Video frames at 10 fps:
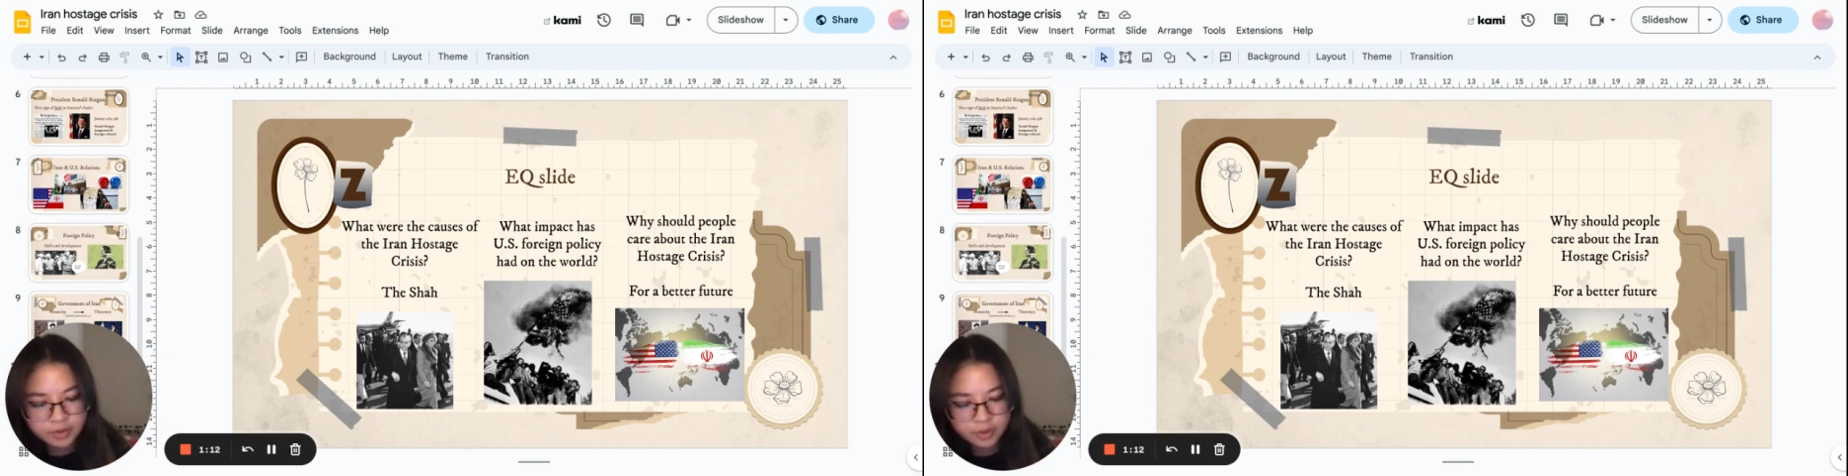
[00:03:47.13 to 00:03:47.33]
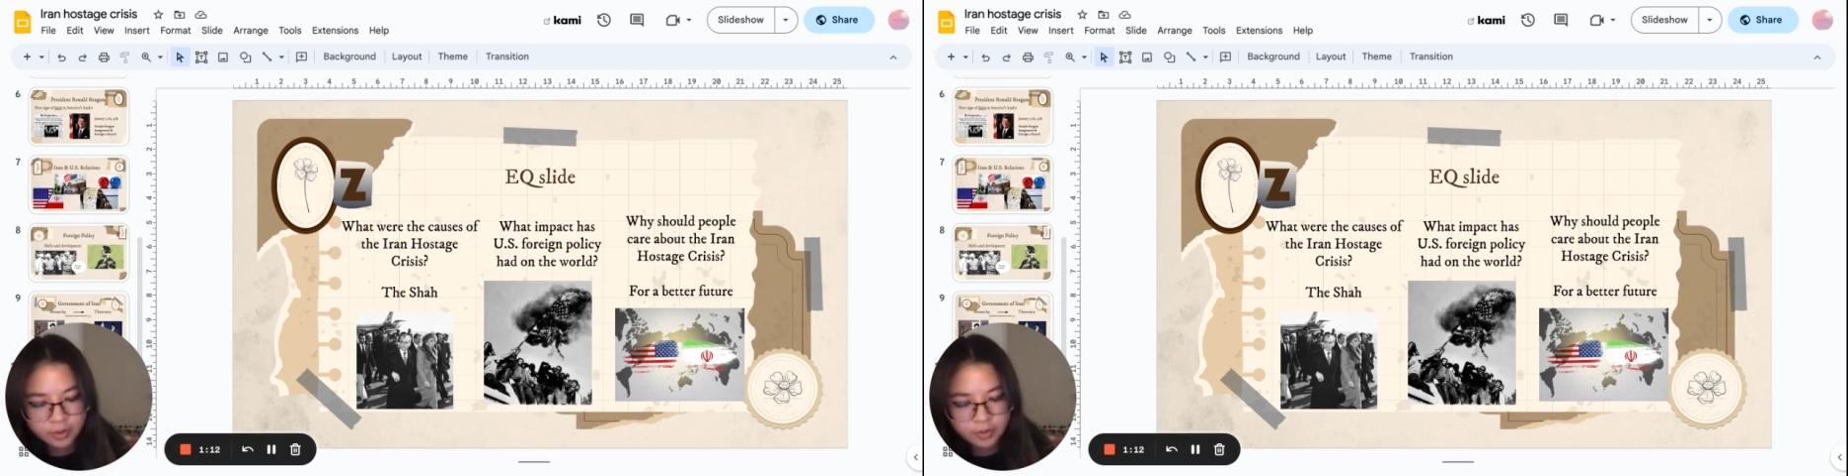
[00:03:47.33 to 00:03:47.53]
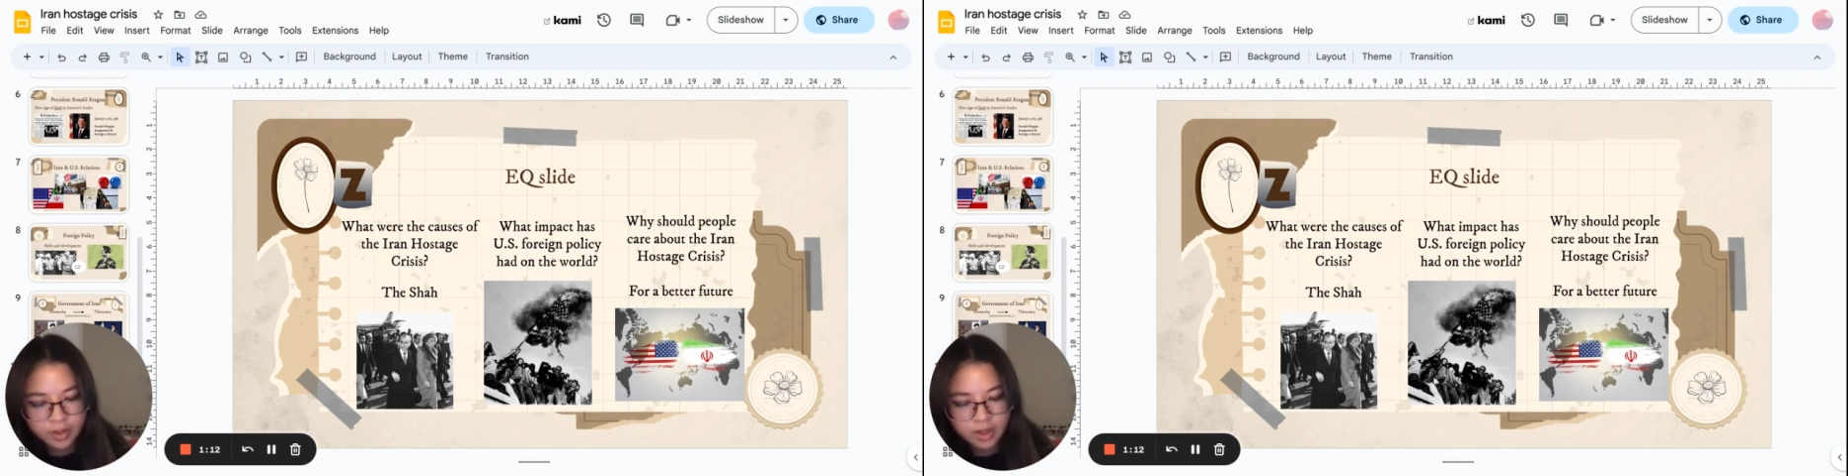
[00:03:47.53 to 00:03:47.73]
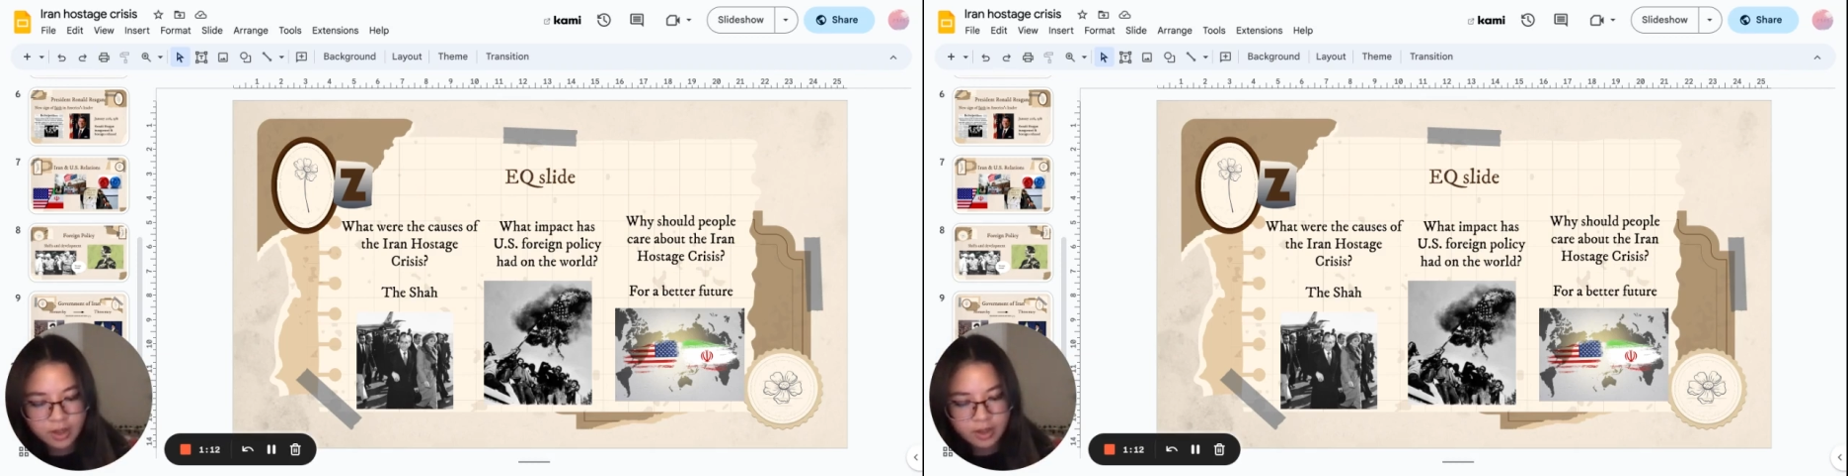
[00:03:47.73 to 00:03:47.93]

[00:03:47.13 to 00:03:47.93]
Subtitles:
So